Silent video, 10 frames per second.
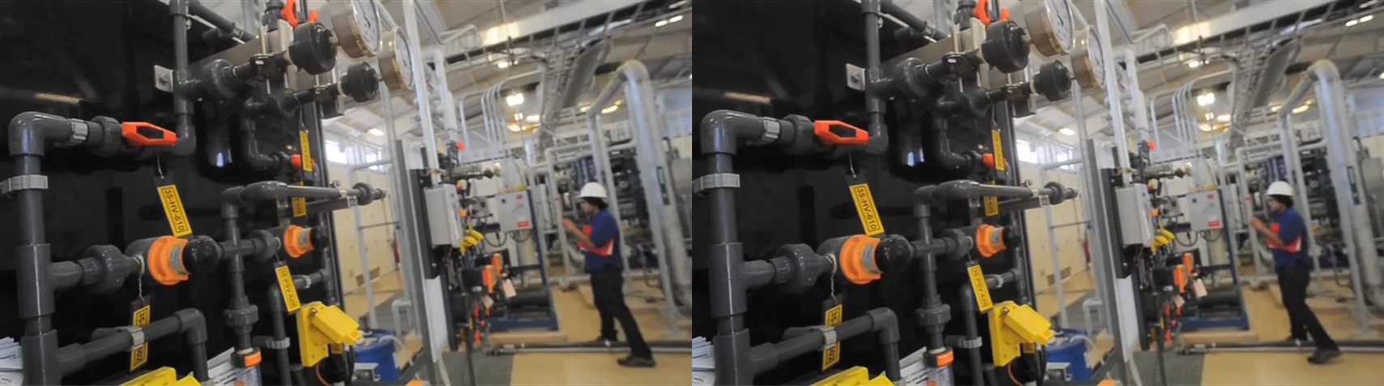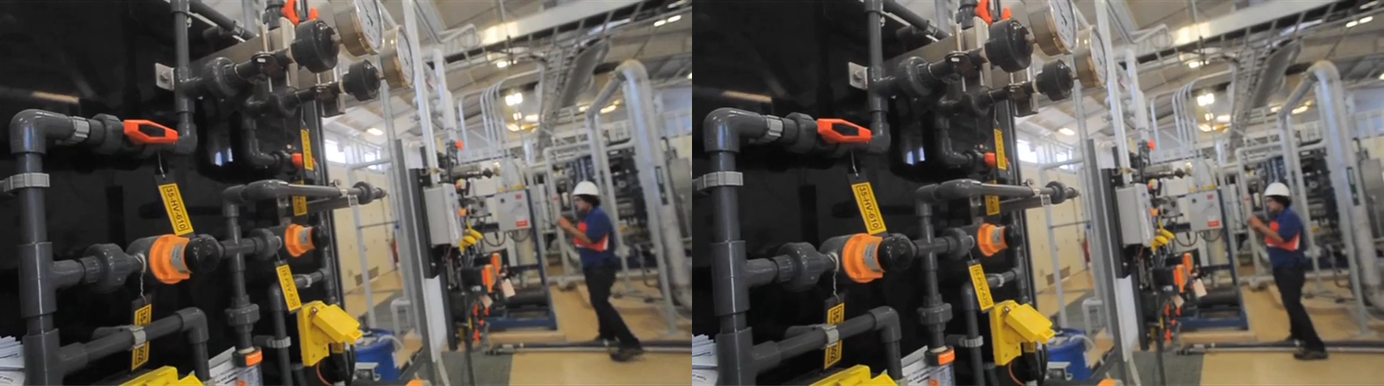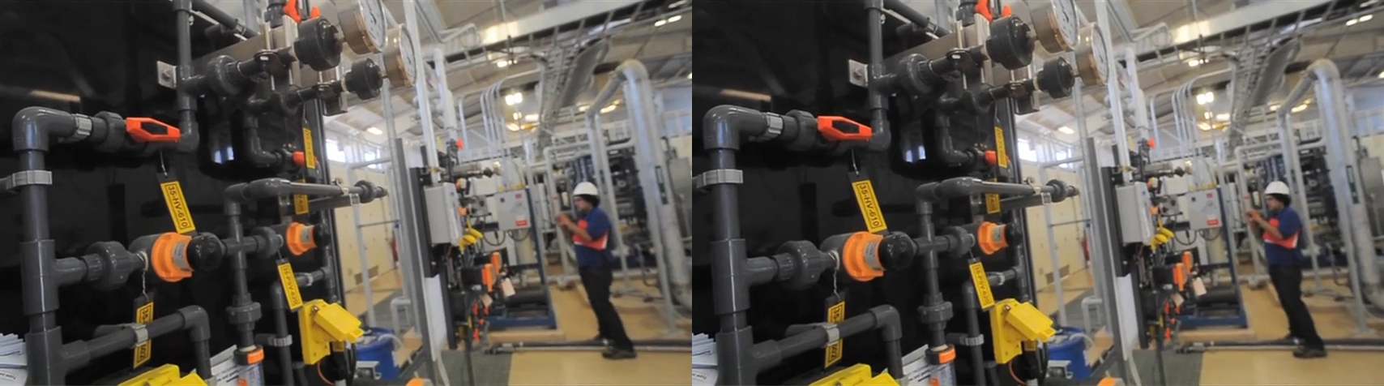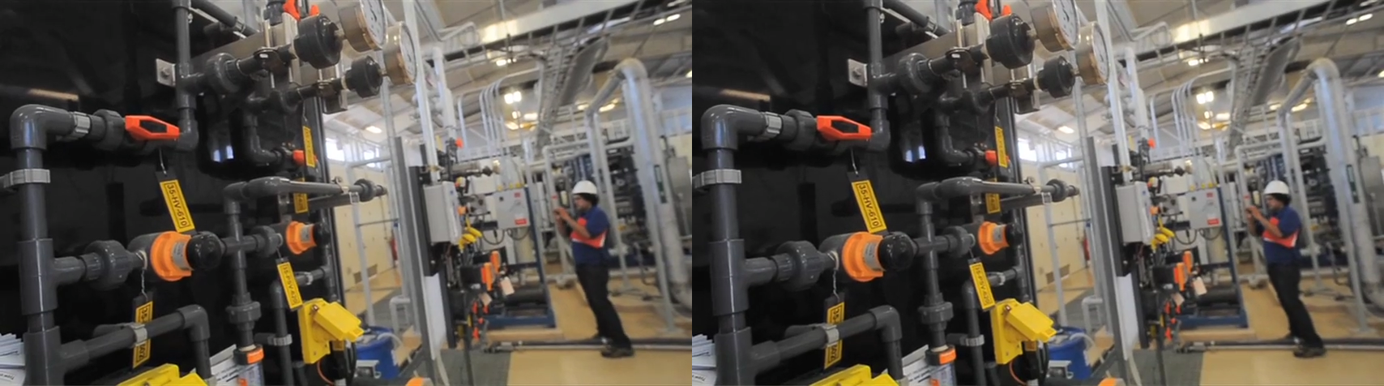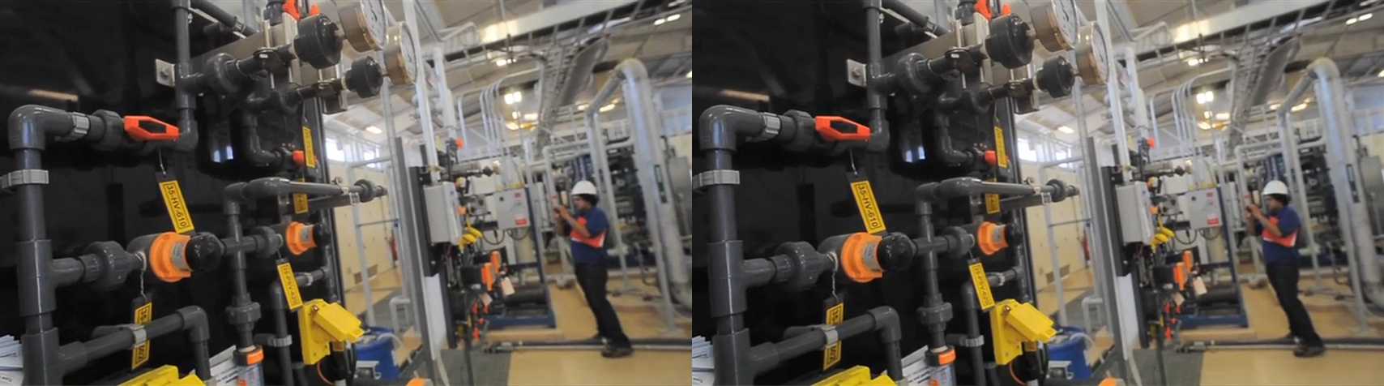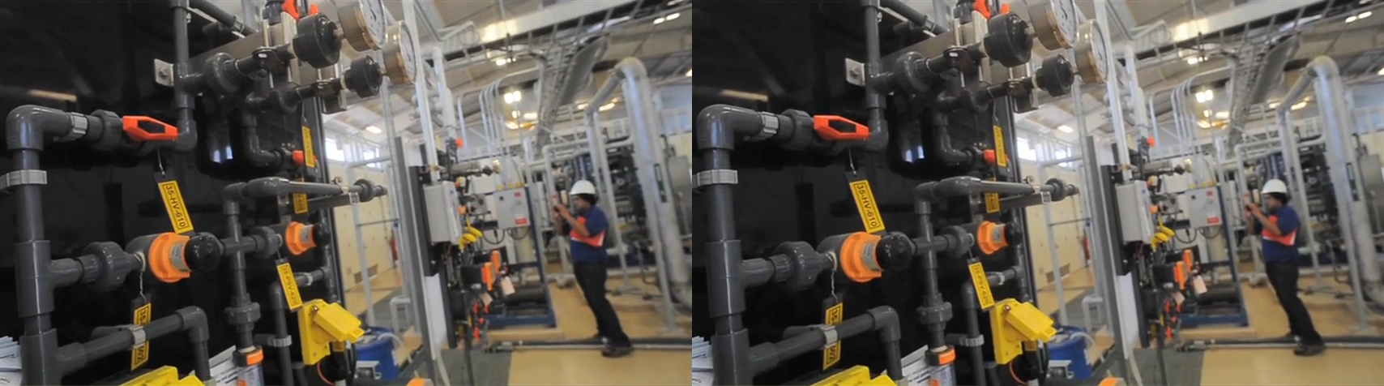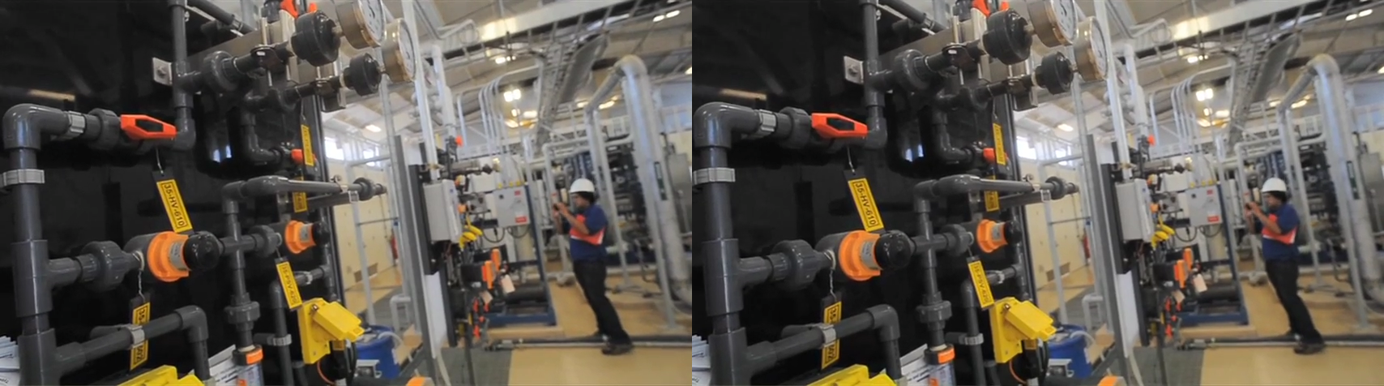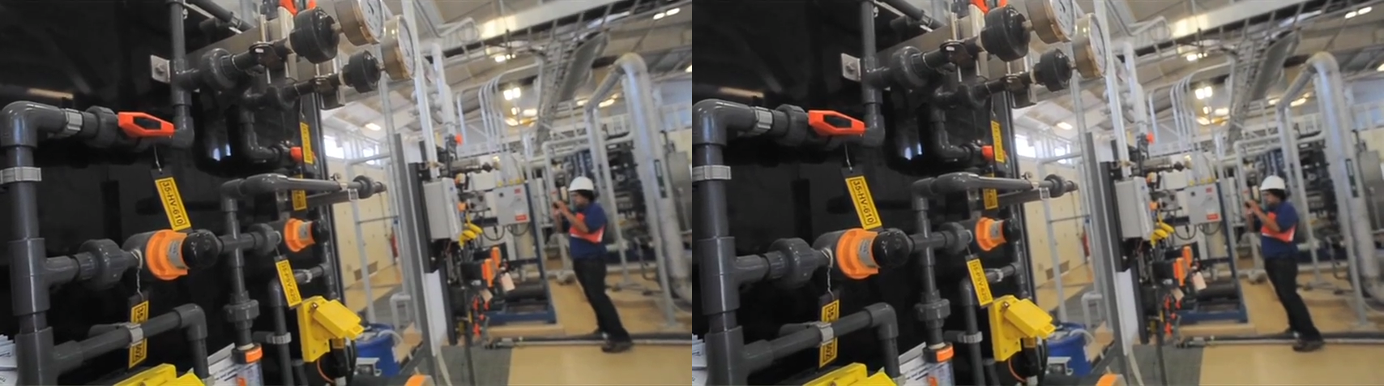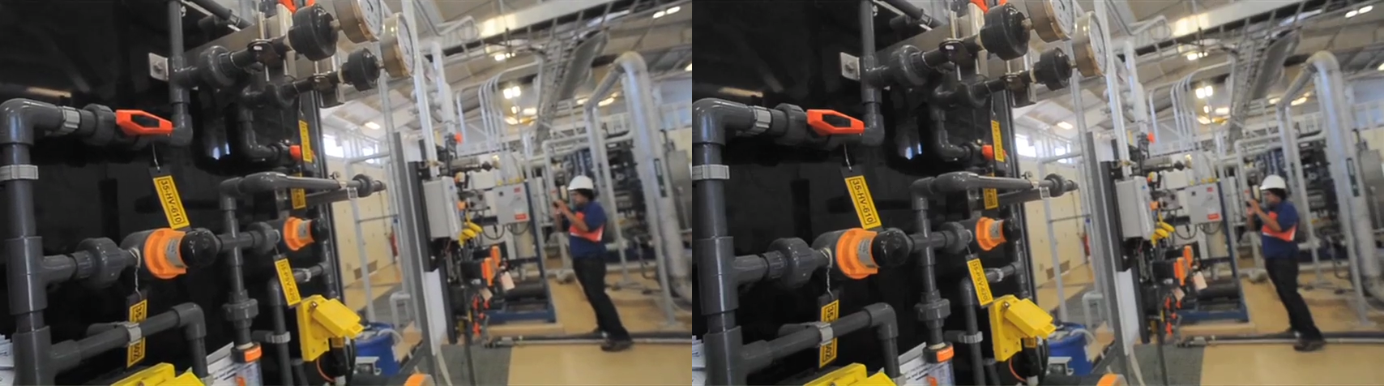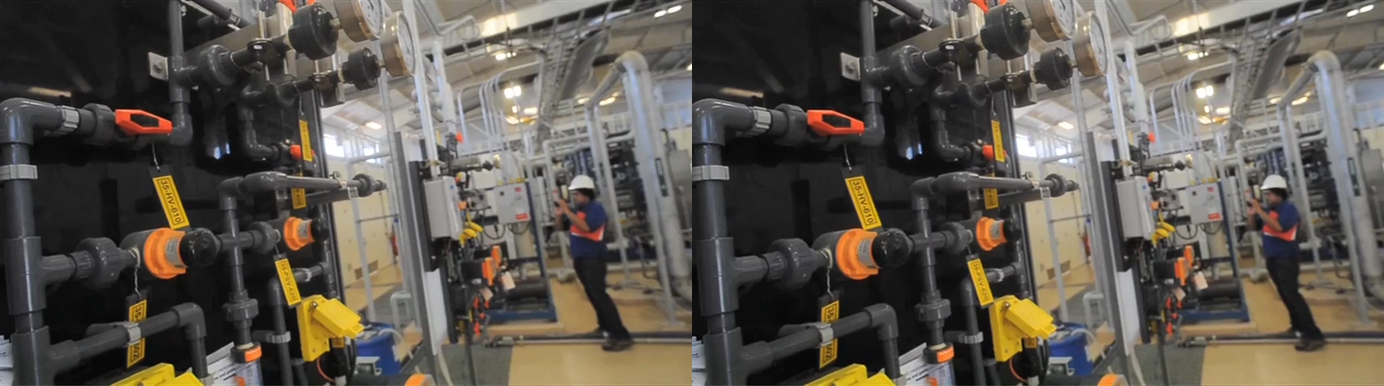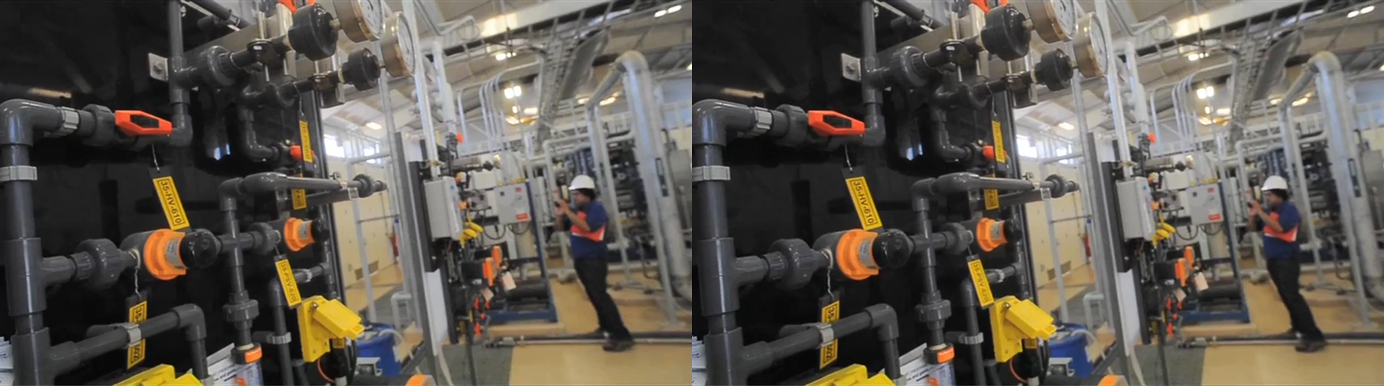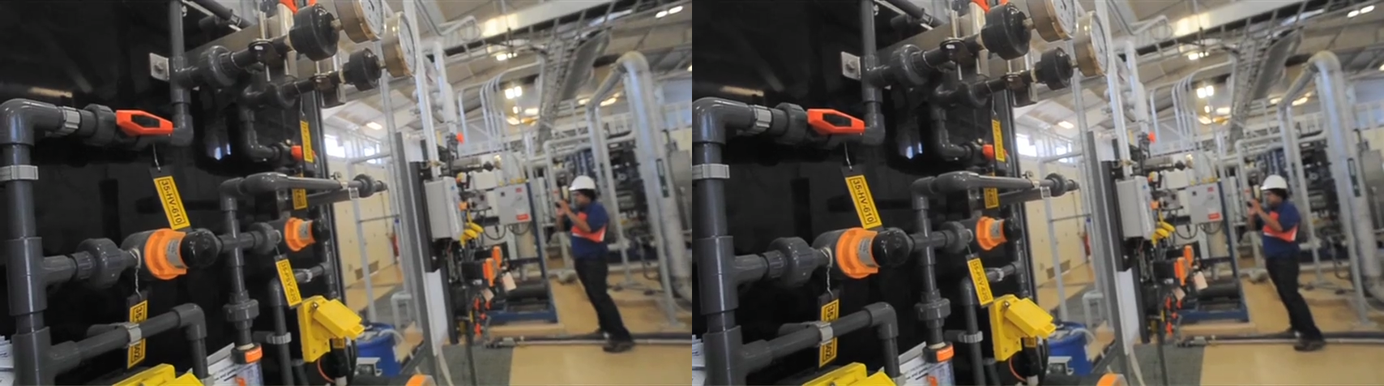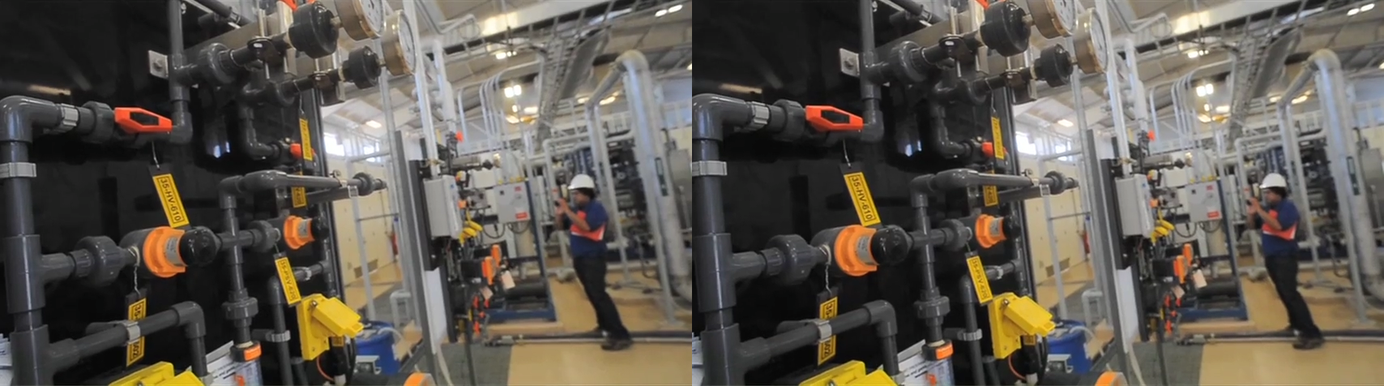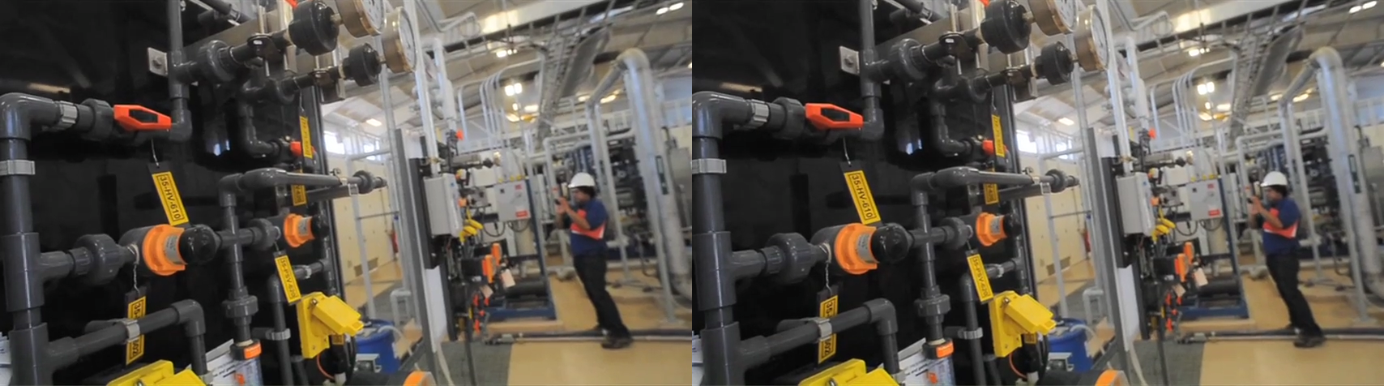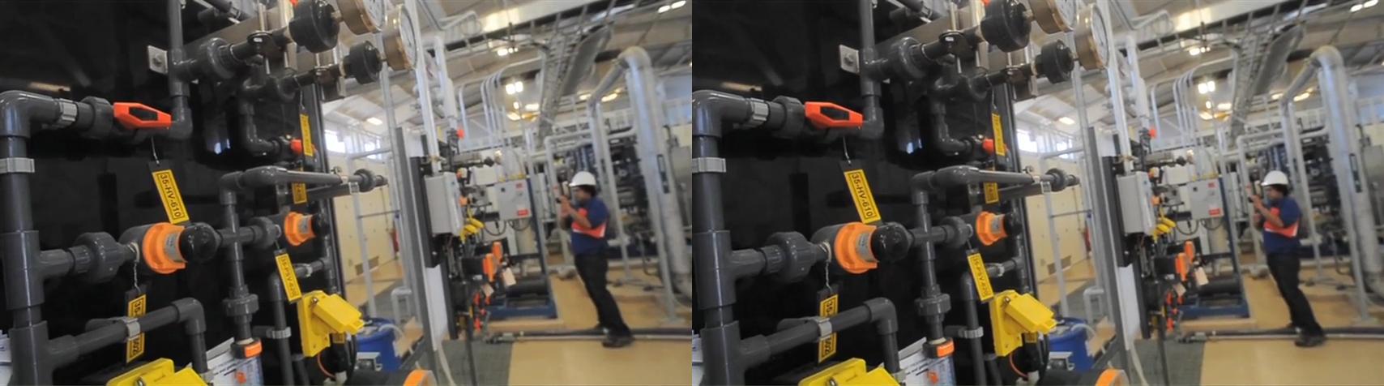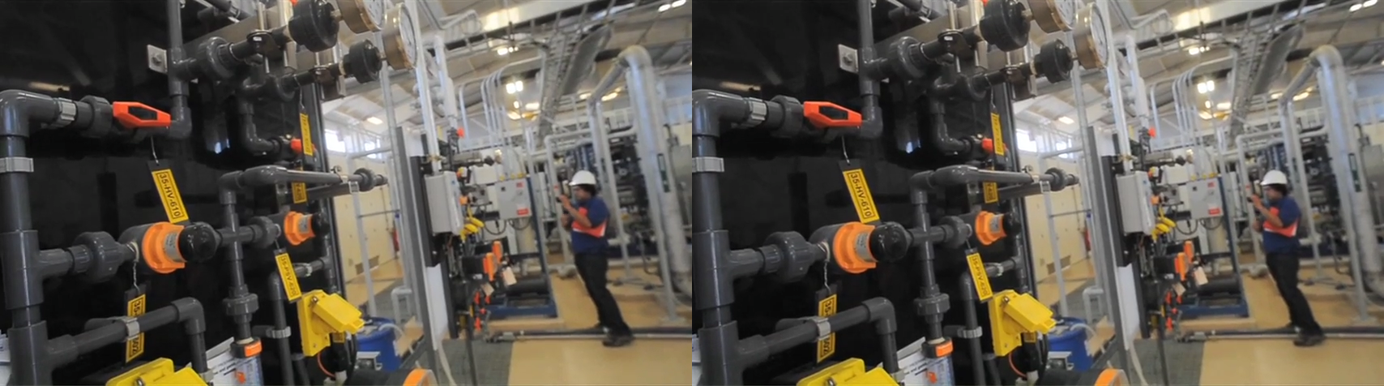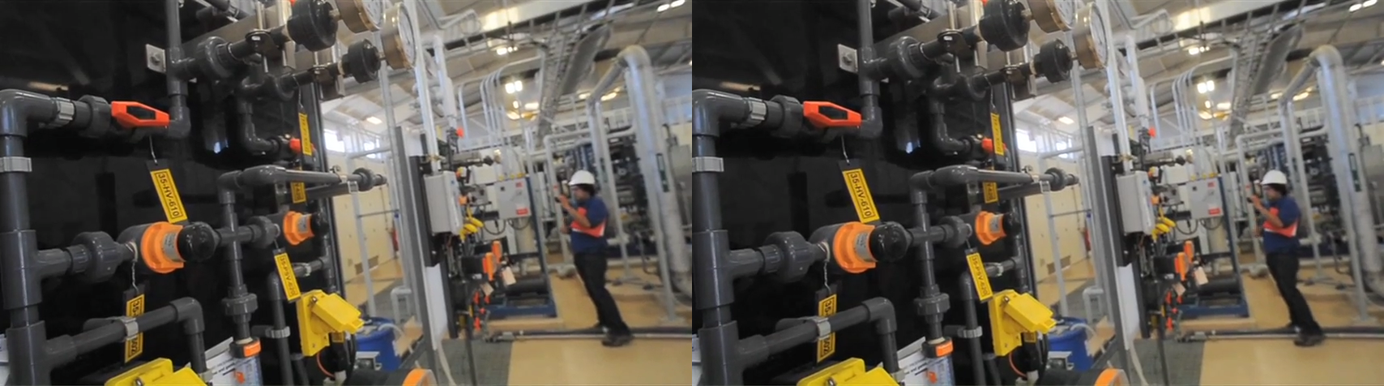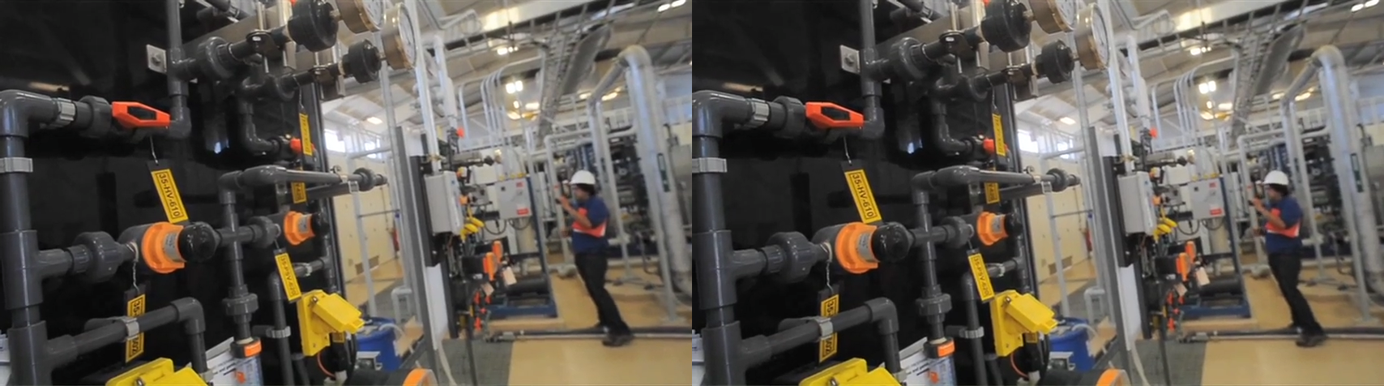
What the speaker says: [unreadable: no face in view]